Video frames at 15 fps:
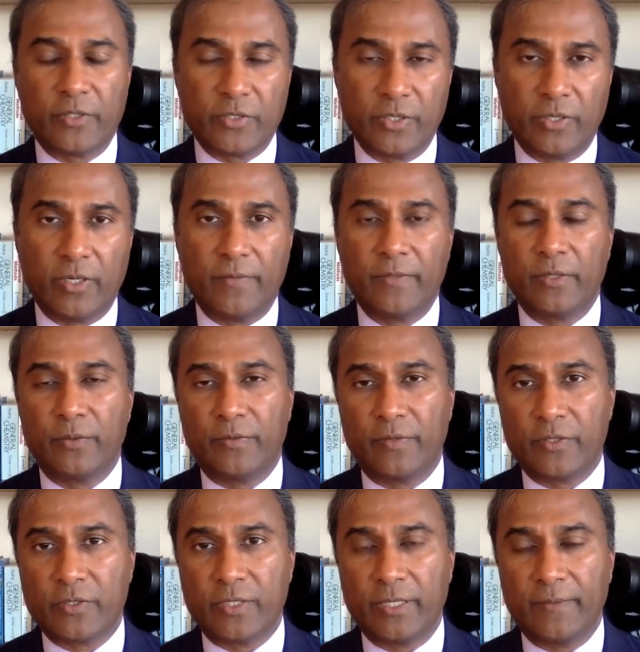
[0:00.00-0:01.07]
Harvard
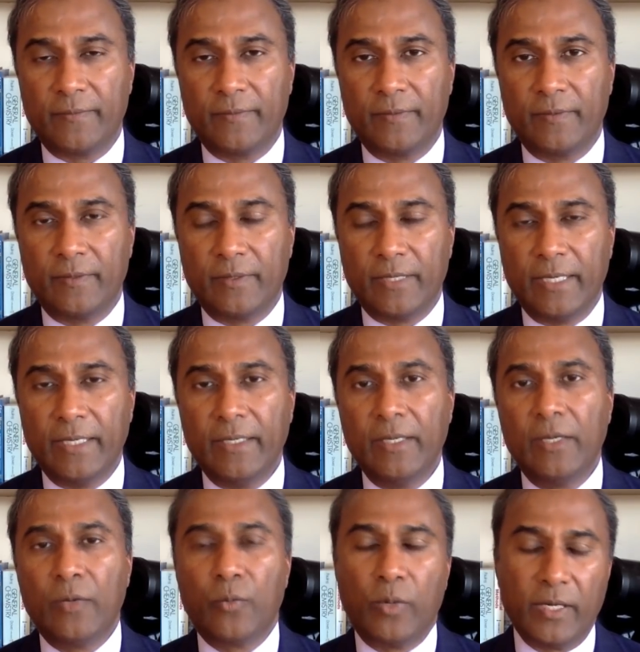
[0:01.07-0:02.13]
University? Okay?
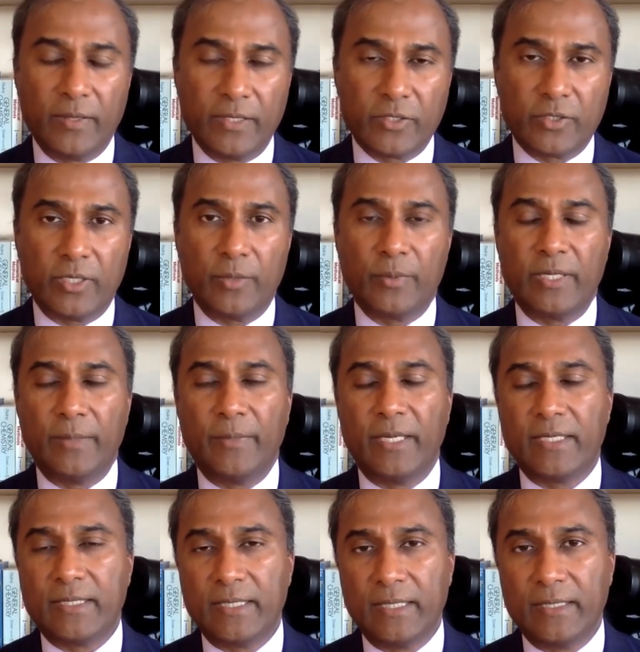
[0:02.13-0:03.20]
Why don't they start with
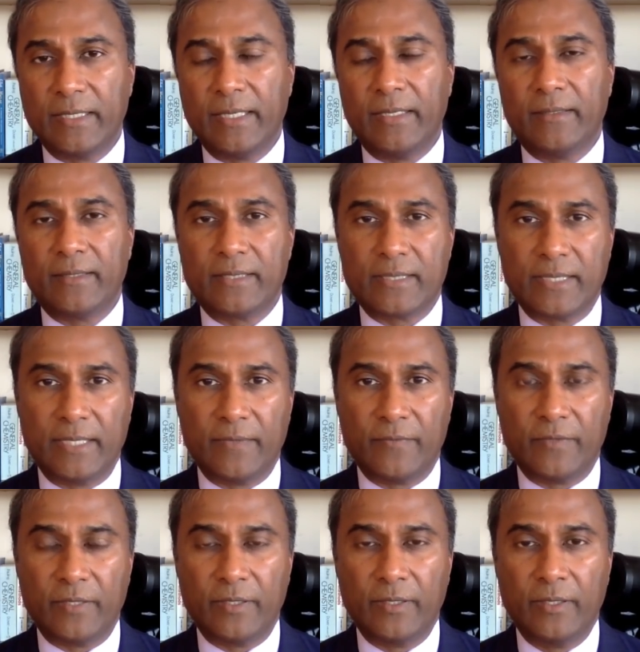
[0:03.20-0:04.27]
MIT and Yale and
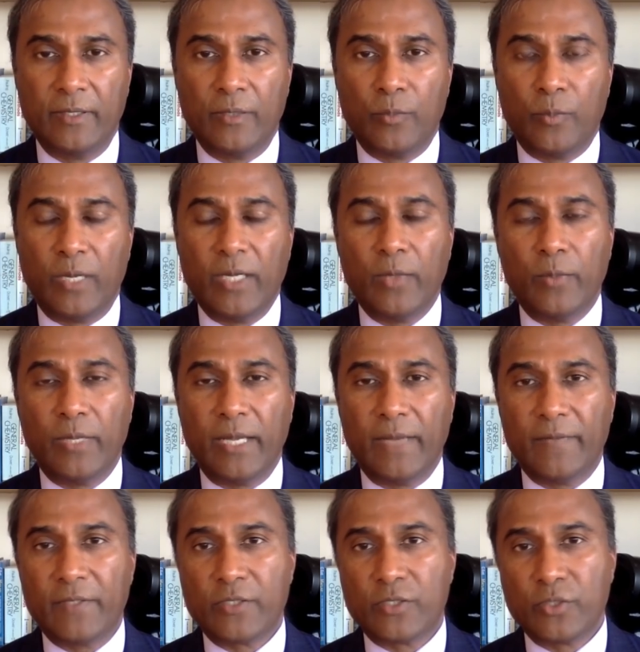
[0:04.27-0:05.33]
Stanford? Why don't we have
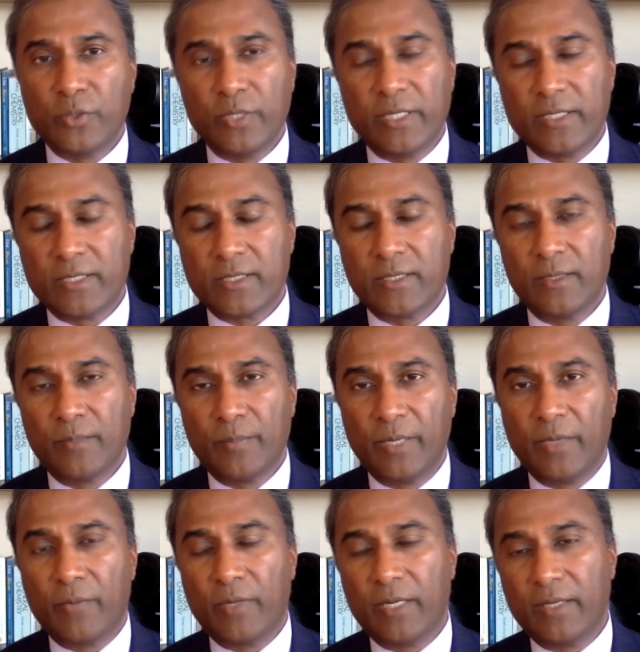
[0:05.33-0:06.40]
the students
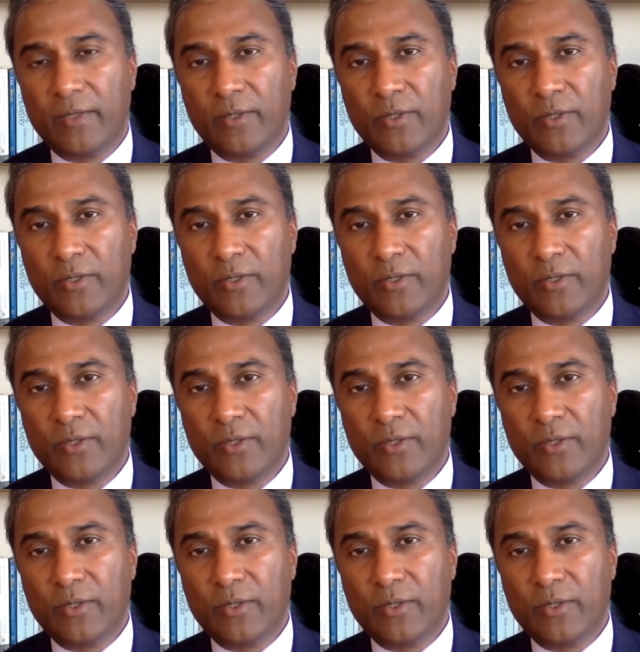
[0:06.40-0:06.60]
running those